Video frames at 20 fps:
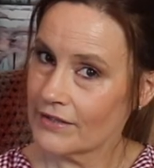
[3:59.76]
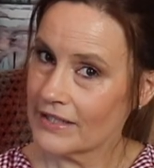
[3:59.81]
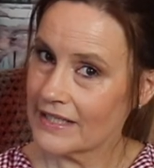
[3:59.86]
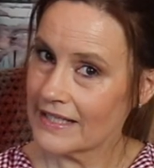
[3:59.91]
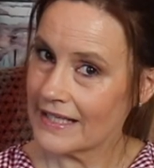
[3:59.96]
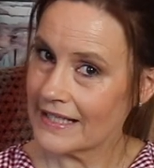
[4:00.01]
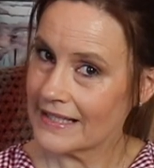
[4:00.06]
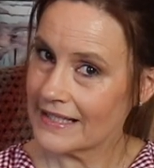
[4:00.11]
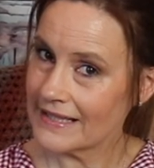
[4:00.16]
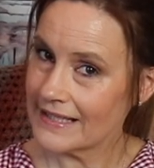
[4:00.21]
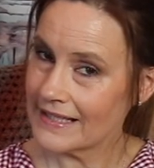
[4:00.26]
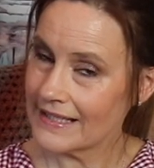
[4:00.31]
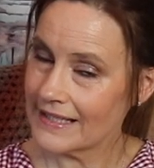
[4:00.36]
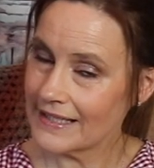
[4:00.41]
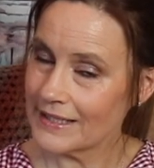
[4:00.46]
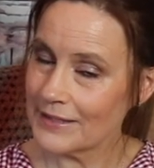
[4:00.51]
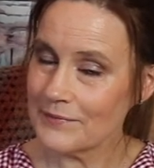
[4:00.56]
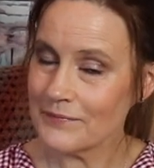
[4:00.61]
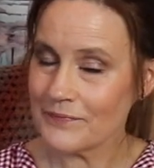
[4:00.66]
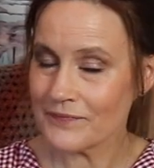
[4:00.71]
really like the
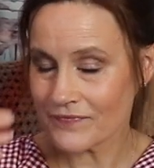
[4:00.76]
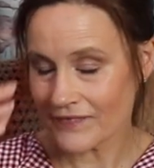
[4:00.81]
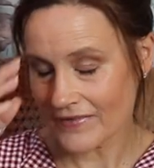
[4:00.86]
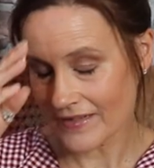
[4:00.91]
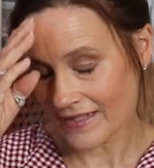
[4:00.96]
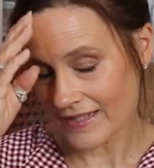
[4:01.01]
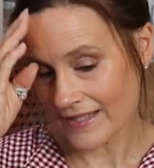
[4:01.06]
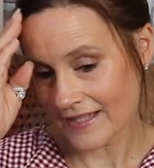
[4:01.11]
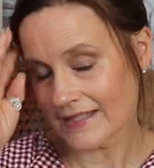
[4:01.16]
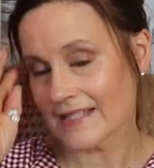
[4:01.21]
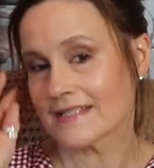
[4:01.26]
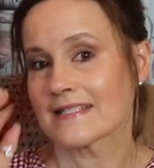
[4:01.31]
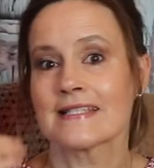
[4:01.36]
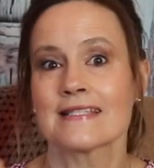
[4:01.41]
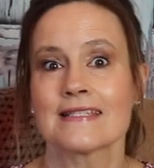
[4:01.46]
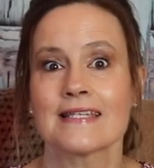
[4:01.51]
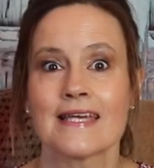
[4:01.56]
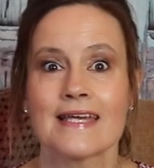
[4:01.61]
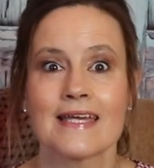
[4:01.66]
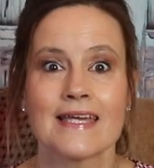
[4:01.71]
gingham. And as I
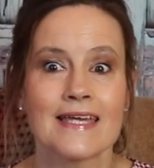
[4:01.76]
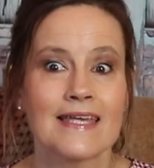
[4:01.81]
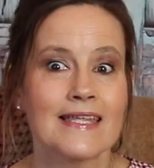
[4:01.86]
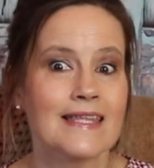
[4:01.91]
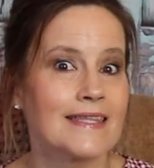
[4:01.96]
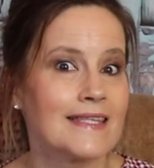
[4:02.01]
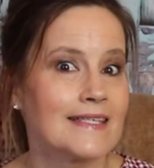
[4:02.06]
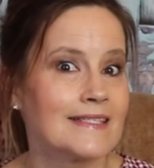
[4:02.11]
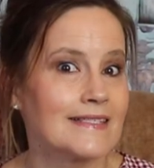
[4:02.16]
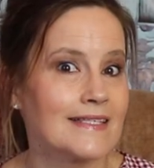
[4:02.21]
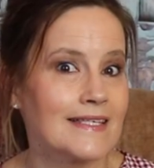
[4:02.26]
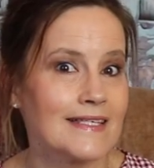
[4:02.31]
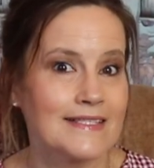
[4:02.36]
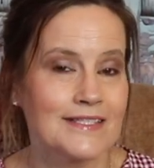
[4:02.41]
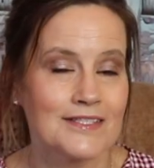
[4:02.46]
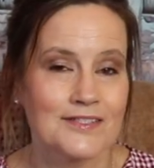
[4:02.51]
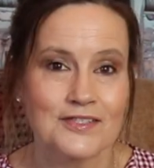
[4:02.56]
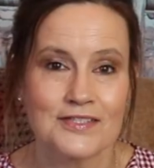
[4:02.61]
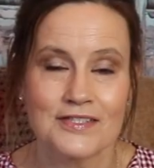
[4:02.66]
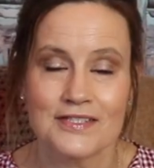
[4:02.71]
say, this
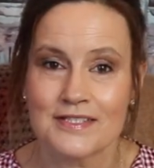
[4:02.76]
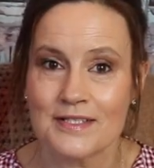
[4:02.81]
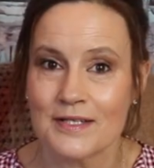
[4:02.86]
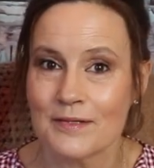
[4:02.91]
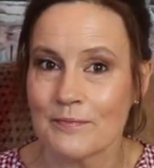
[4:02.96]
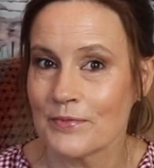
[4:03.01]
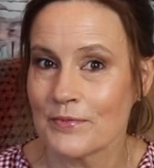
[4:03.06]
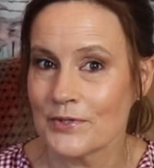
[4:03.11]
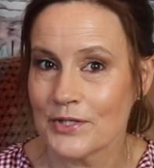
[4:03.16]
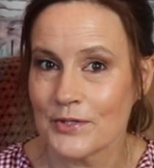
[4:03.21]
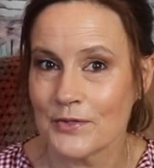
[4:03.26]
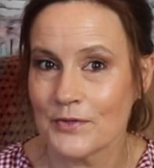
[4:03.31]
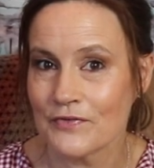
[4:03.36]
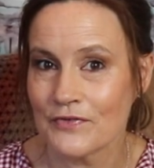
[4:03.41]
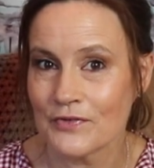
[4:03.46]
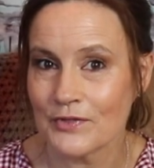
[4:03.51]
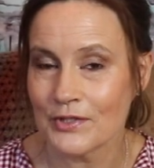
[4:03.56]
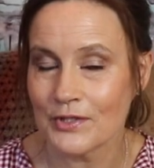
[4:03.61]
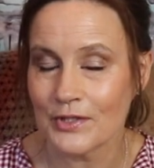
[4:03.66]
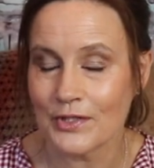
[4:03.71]
is just
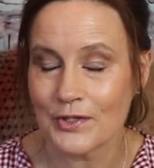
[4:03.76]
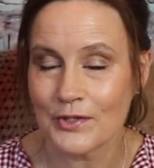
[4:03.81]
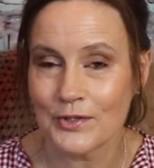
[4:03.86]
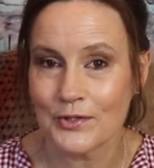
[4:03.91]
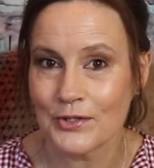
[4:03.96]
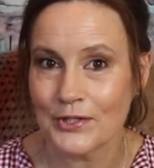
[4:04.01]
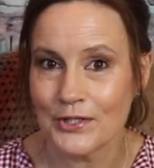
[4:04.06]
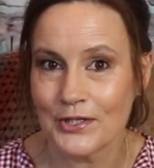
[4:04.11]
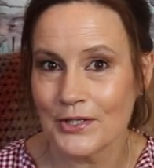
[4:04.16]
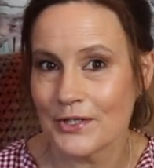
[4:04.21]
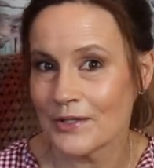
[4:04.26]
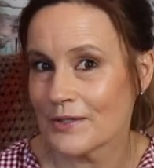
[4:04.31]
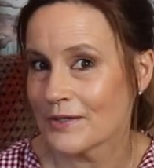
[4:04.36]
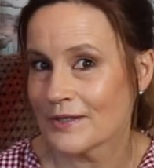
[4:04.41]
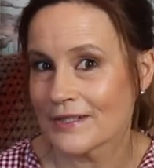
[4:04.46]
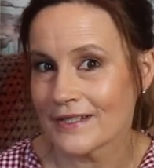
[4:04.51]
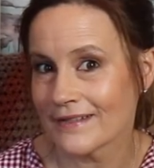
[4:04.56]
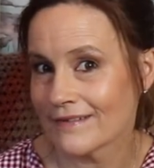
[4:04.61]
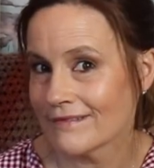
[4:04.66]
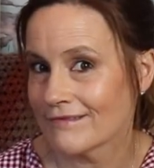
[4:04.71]
beautiful colour
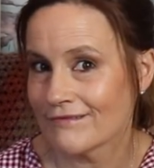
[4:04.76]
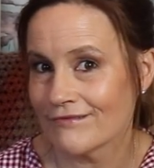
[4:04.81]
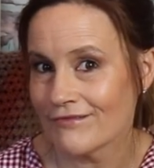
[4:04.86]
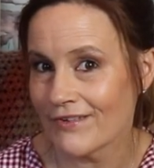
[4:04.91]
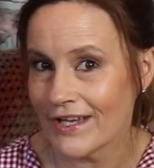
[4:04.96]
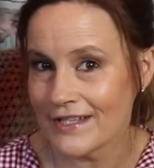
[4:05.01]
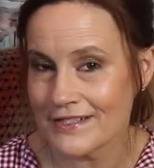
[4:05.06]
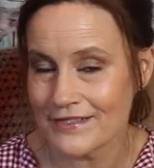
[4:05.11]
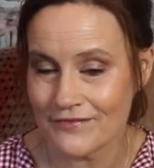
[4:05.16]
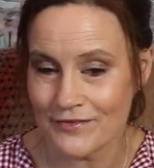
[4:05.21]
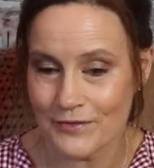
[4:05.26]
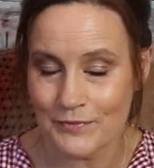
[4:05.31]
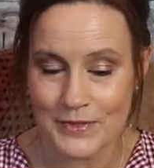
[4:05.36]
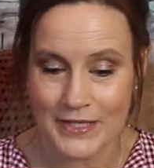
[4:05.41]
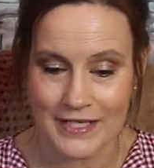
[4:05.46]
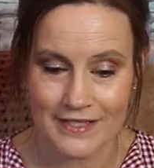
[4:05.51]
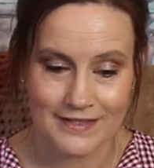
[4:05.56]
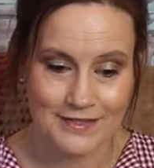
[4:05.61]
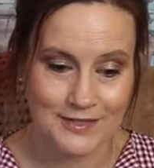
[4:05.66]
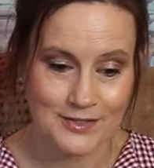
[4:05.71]
red for
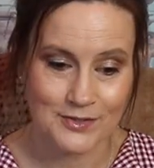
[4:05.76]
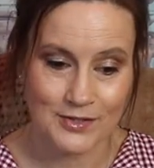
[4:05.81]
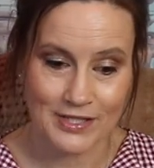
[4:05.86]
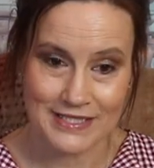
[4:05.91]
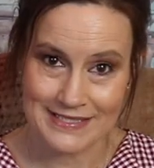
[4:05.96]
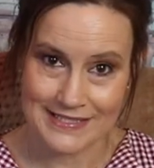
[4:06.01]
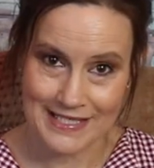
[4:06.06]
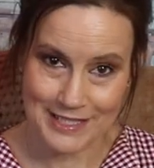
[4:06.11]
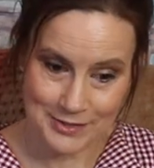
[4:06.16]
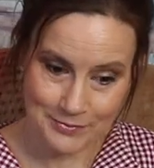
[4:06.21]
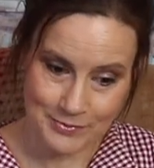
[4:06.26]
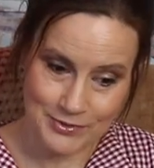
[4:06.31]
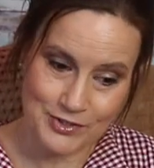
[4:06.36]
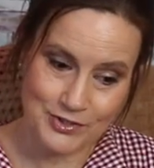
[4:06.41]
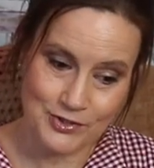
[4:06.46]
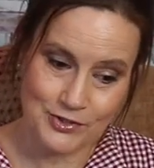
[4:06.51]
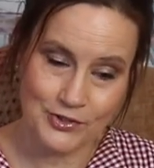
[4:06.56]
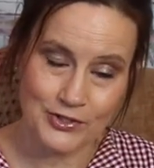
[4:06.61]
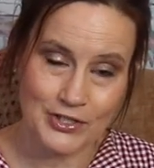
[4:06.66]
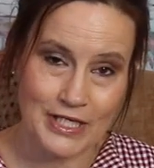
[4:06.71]
me. So I'll stand up and
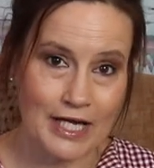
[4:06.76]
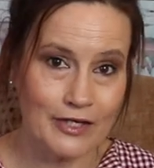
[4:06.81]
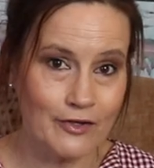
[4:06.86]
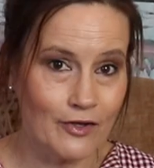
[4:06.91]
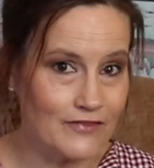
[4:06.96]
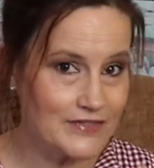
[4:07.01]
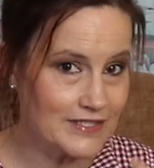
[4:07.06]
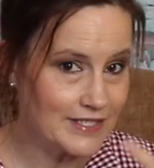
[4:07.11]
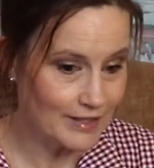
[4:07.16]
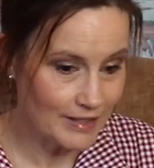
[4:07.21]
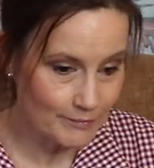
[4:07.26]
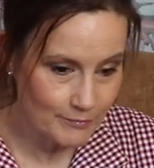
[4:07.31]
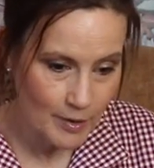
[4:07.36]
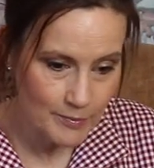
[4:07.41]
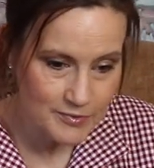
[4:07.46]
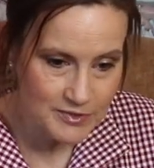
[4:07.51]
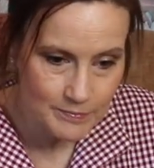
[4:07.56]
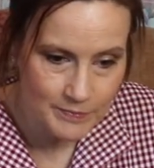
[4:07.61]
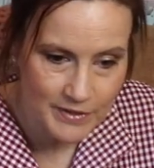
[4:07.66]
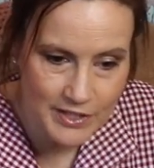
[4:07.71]
show you. And obviously I'll
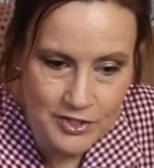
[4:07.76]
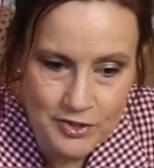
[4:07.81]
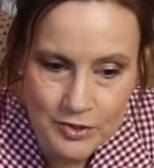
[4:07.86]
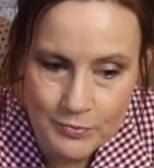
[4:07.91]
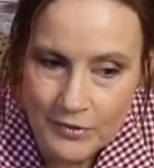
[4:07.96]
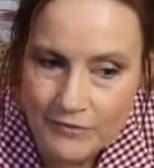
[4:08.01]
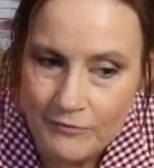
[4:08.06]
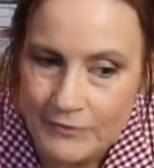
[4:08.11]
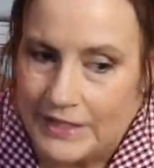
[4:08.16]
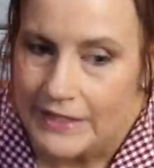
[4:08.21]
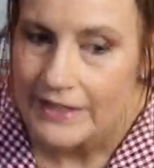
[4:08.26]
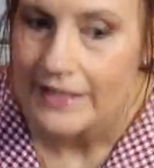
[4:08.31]
pop some pictures up of me